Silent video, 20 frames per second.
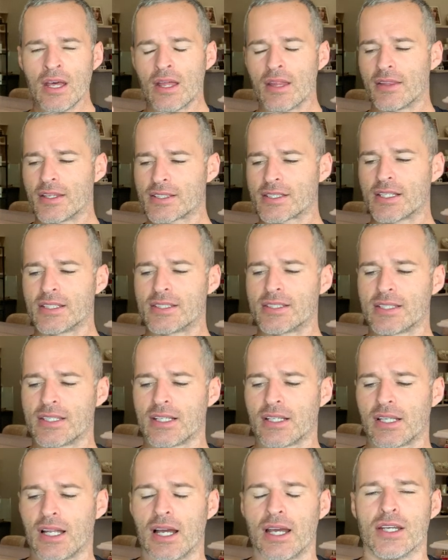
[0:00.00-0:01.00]
This
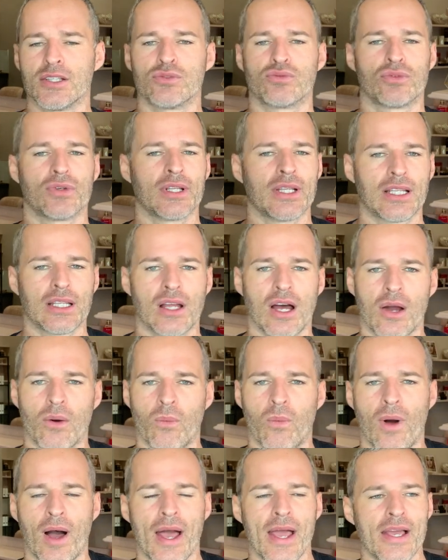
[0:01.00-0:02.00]
concealer is really
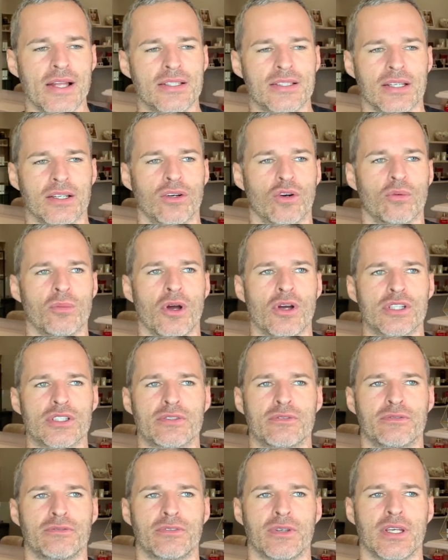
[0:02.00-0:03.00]
lightweight. It almost
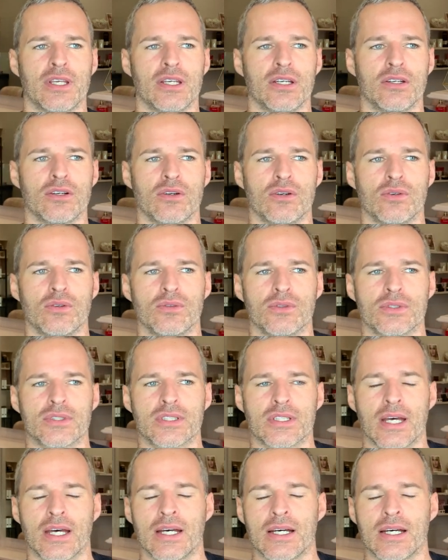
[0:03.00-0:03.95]
feels